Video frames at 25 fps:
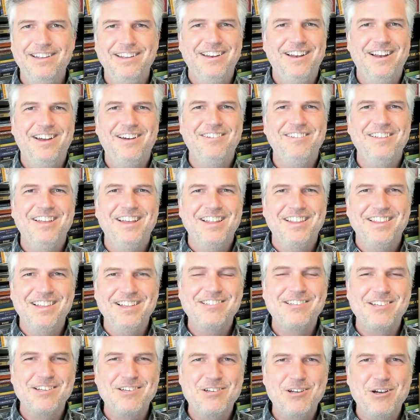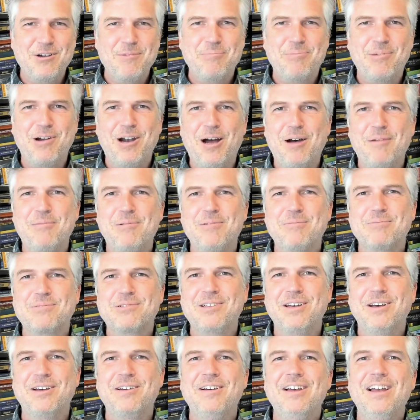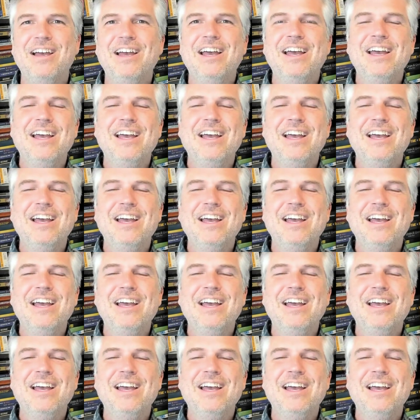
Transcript: You know, this is your problem. So